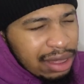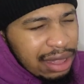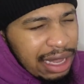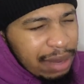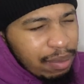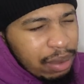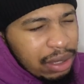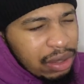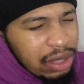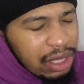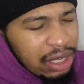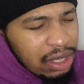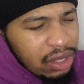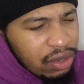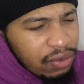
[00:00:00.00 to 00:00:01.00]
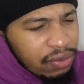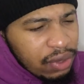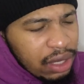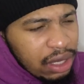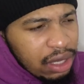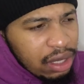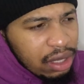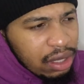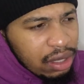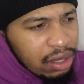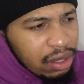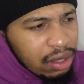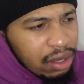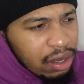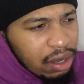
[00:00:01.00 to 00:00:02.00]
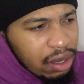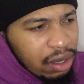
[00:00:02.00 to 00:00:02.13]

I believe he